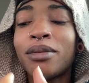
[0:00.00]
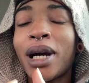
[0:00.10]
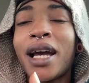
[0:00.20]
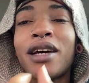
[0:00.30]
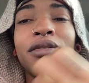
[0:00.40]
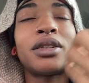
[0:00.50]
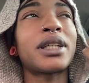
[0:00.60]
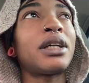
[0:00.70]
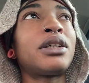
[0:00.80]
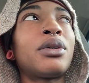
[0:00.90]
my headphones. I
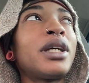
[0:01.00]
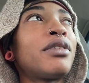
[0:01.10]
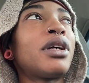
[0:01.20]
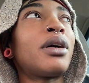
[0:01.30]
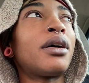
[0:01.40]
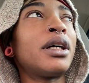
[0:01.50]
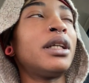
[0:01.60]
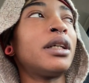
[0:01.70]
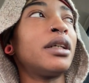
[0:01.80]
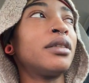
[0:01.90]
don't even know how he
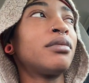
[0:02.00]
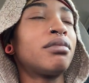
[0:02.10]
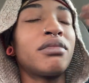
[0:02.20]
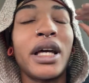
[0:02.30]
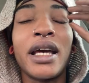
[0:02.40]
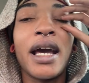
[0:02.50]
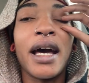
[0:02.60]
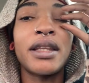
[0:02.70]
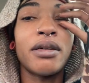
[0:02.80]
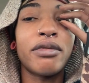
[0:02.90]
did it. And he
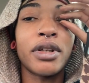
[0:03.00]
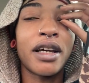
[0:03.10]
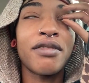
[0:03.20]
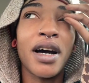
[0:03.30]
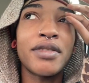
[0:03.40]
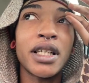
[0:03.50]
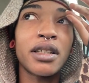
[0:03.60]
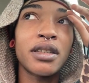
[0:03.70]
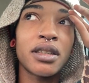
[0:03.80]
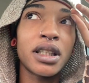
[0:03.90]
had them for like five
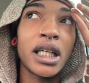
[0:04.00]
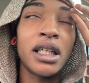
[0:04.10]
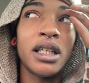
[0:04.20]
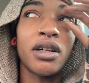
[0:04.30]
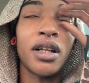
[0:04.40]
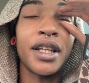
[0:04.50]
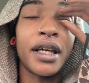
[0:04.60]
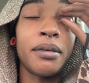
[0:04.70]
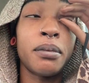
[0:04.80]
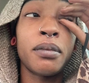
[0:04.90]
seconds and did all that.
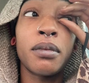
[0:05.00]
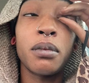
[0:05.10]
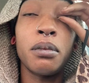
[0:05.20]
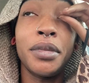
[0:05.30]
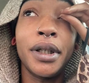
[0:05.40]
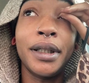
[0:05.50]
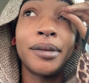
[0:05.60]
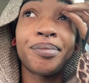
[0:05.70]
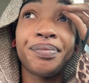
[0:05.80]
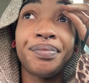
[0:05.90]
But
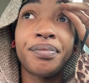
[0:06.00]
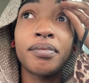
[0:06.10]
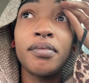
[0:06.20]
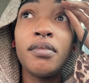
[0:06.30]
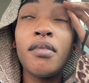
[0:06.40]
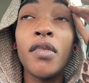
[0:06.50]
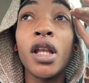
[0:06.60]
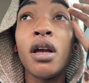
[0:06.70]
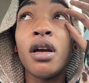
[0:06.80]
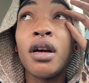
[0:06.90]

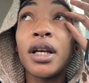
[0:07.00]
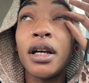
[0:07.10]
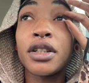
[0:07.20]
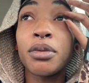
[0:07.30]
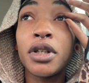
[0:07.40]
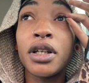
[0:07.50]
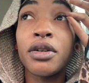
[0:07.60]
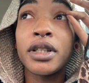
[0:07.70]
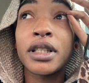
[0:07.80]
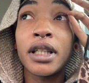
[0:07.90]
yeah, so I'm gonna go
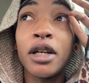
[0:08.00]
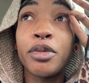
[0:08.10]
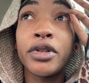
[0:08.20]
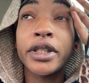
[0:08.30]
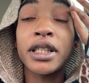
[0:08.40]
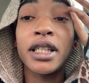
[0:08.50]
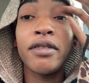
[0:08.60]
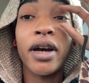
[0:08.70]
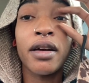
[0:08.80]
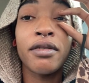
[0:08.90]
on Staples and see if
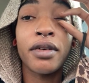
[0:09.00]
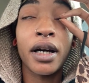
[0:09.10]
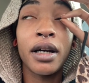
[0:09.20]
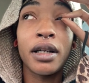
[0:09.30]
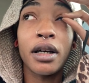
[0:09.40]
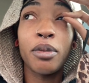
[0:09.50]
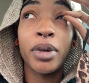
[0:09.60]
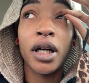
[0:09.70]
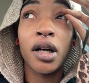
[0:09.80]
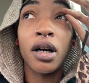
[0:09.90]
I can find a
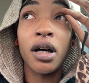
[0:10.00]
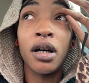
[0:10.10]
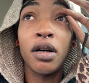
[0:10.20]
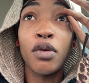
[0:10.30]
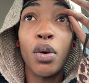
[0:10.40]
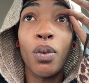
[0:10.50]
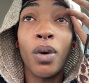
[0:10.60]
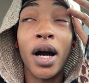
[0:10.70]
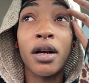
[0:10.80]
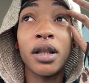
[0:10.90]
pair of
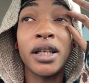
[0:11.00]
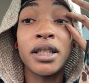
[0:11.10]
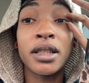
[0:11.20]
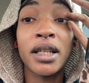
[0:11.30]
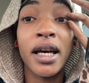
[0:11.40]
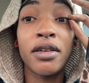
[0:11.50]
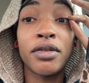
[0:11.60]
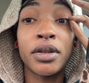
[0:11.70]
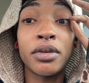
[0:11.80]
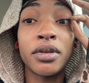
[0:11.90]
wireless
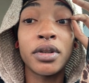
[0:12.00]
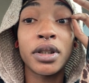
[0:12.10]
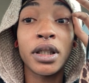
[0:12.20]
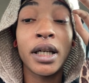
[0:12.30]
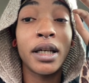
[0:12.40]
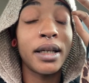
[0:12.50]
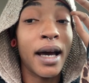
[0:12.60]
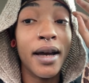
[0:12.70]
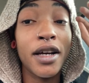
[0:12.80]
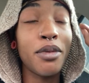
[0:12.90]
headphones not
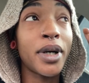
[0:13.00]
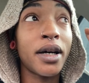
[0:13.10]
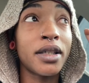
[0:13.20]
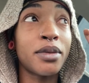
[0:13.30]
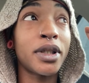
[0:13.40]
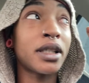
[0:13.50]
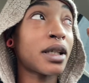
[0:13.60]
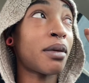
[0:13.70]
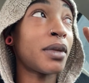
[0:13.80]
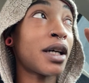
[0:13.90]
AirPods because
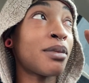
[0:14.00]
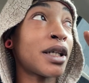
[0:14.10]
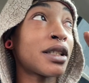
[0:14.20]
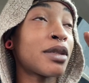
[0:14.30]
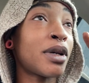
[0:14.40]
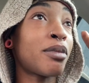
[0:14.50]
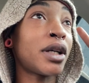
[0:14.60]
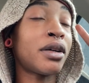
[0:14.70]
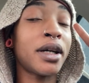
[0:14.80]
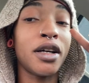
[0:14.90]
I'm not about to spend money
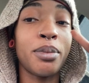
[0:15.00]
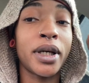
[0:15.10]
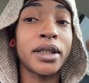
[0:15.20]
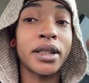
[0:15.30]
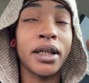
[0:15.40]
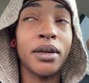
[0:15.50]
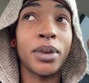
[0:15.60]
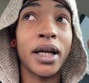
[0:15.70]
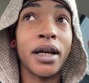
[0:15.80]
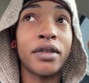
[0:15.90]
on AirPods today when
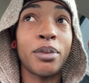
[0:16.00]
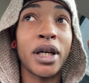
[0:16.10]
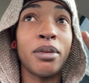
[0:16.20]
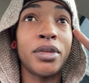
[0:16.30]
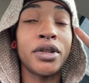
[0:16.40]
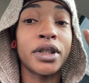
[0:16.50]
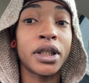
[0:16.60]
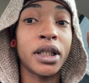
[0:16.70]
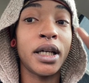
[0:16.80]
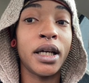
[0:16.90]
I have to pay bills
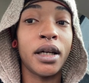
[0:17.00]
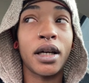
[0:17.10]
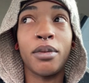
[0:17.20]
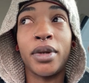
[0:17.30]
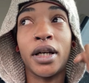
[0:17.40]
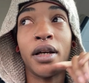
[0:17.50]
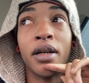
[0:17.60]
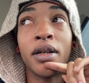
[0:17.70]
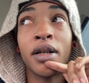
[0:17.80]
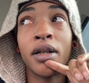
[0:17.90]
today. I gotta pay
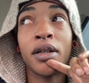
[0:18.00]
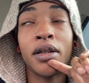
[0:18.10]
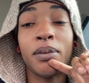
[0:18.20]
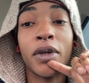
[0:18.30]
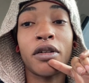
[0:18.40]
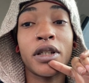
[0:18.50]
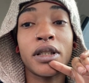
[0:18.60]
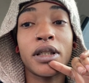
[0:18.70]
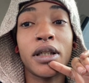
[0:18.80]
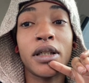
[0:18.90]
my rent
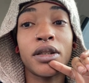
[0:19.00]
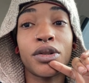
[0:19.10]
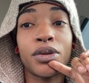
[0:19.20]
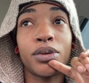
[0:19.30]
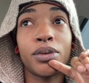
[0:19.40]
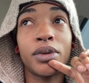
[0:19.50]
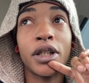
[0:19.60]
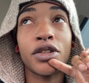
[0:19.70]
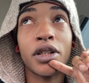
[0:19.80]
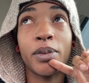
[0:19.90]
today, so I'm not
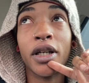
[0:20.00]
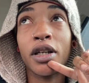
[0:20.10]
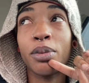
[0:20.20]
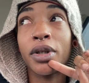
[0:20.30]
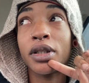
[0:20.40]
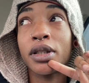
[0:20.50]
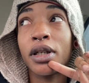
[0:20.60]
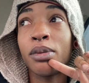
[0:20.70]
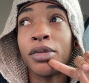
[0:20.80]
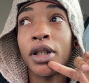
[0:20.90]
trying to buy AirPods today,
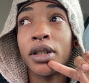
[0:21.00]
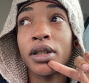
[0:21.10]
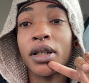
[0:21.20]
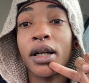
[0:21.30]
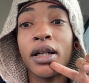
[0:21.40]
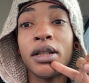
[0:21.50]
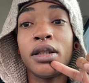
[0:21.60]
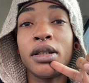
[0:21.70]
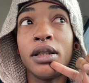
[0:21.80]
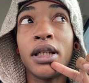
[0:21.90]
but I
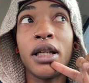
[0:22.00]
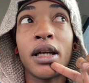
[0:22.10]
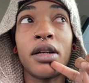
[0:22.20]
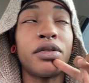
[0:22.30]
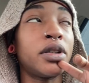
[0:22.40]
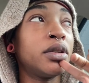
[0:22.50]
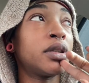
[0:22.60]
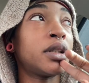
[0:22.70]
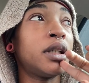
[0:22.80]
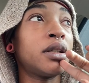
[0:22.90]
need headphones.
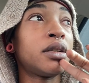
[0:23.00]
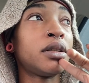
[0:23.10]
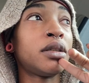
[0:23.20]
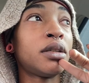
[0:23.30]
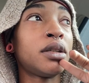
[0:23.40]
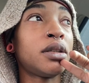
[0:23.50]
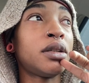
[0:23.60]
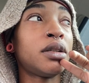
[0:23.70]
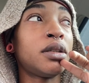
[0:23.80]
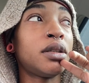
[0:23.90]
Like,
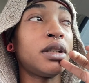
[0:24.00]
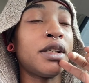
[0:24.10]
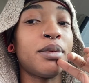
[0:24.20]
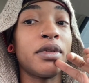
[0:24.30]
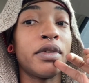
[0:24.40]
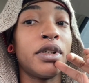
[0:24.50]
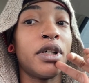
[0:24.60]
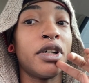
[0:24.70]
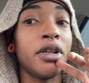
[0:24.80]
it's been real hard.